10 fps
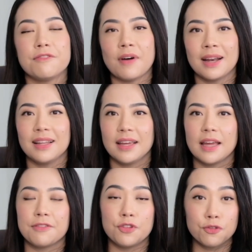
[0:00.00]
finally,
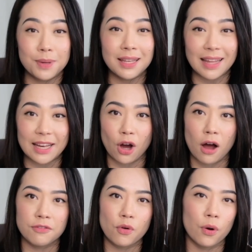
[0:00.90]
if you've been laid
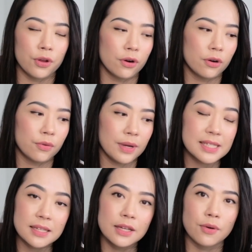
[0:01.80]
off or you're
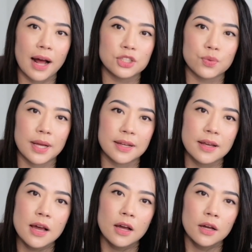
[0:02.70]
recently
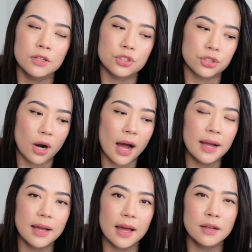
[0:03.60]
graduated,
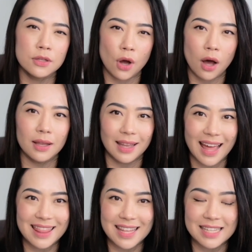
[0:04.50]
Try and not
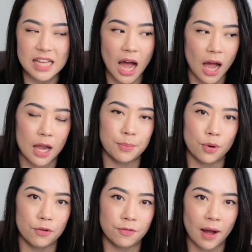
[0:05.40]
let these
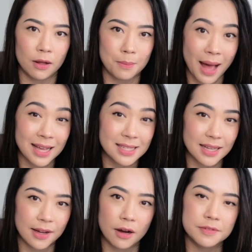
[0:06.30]
high-profile mass
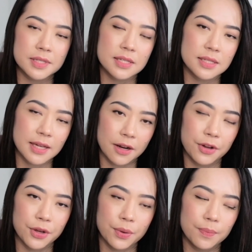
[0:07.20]
layoffs scare
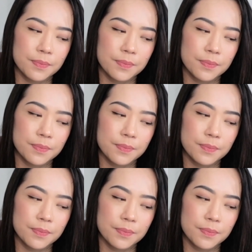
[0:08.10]
you.